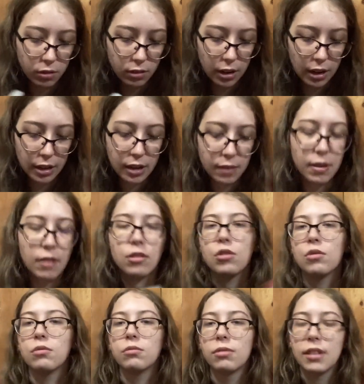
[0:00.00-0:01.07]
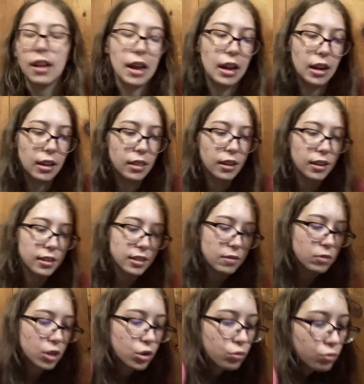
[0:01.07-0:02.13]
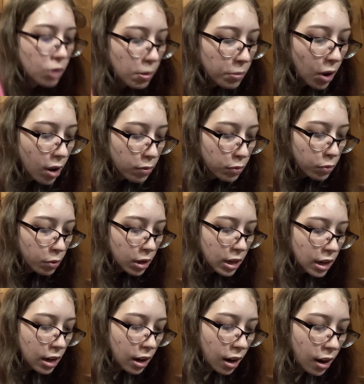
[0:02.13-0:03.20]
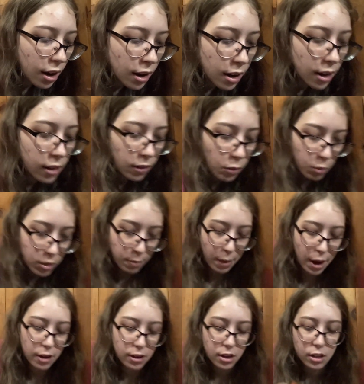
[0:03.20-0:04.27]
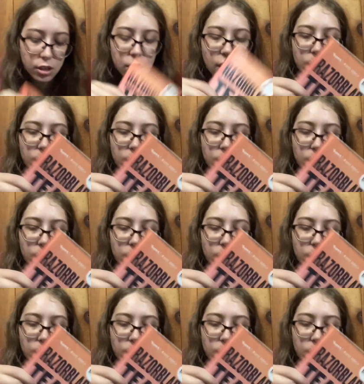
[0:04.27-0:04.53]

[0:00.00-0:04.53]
I didn't even have to do that anything because it just rubbed off with the matte texture